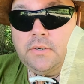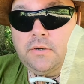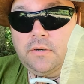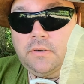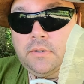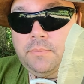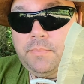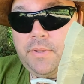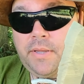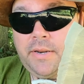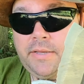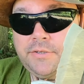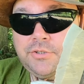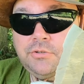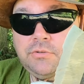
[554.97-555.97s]
And
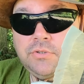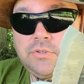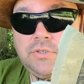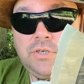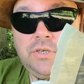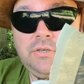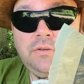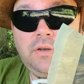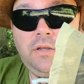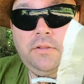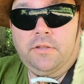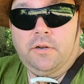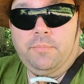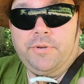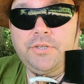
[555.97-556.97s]
as you can see, a
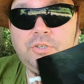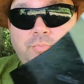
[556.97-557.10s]
little bit of